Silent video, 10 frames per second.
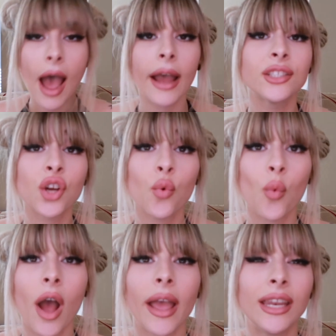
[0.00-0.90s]
I don't
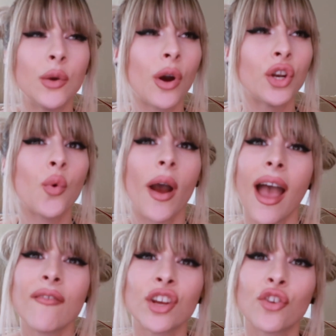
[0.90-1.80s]
want anyone who I
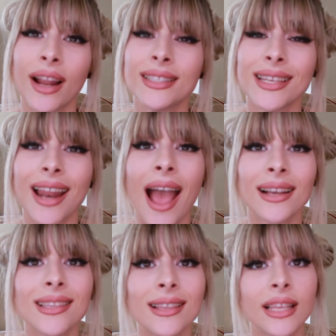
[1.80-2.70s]
haven't granted
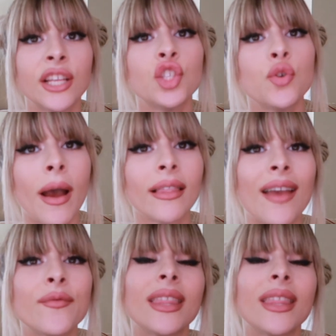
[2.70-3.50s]
access into my life